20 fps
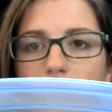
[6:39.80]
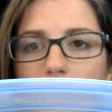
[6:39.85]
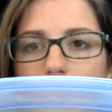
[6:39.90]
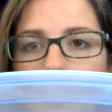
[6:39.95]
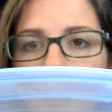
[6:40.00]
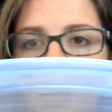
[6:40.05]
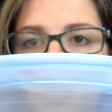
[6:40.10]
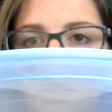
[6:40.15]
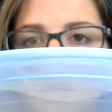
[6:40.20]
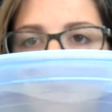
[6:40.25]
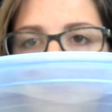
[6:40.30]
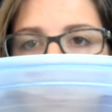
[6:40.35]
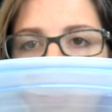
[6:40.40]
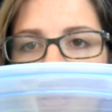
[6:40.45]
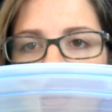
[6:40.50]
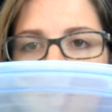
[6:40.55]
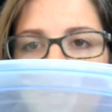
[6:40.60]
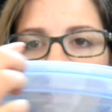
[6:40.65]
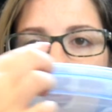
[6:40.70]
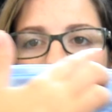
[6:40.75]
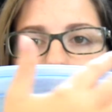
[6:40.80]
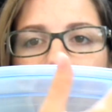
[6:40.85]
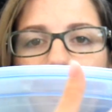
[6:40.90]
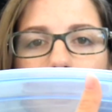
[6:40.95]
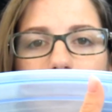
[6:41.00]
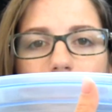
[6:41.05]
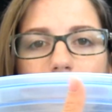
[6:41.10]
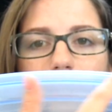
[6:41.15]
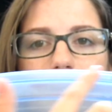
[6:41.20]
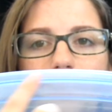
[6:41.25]
like they're like
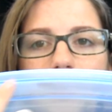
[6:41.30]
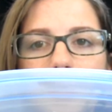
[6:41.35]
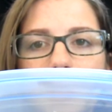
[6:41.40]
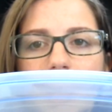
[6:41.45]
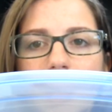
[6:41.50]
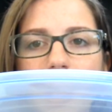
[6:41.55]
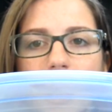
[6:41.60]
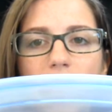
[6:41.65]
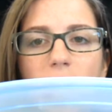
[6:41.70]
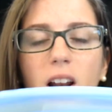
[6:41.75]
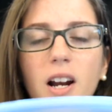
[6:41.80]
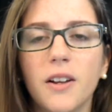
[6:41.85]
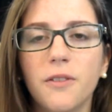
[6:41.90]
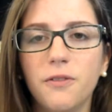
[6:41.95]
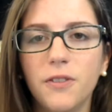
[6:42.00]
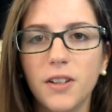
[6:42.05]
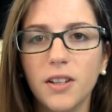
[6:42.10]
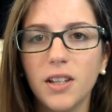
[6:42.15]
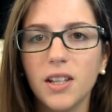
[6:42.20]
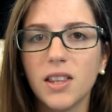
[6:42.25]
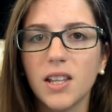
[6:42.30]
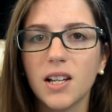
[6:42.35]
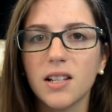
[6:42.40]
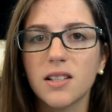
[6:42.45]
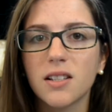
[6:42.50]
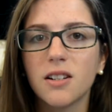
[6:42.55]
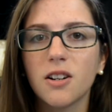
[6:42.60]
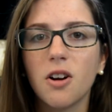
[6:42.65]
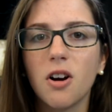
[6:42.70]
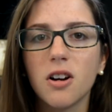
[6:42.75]
curved, and I feel like that's
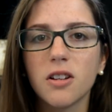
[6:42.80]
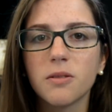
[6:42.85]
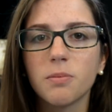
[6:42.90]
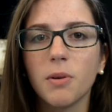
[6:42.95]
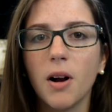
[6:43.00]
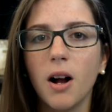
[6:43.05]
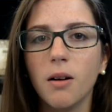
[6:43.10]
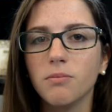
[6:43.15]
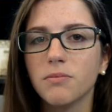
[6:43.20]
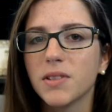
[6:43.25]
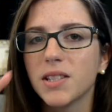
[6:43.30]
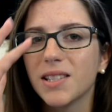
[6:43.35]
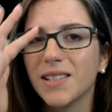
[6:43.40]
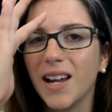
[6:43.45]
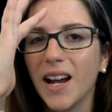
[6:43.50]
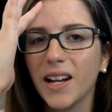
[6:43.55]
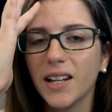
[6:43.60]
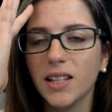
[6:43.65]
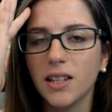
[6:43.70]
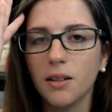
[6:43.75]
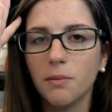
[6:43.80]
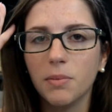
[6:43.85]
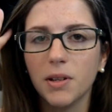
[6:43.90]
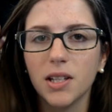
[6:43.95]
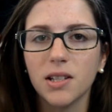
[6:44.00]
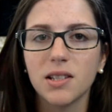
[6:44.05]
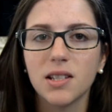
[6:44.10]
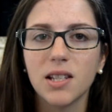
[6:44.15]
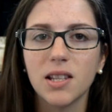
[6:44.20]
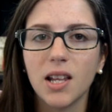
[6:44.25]
going to cause problems stacking the
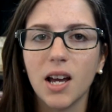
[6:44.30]
bins in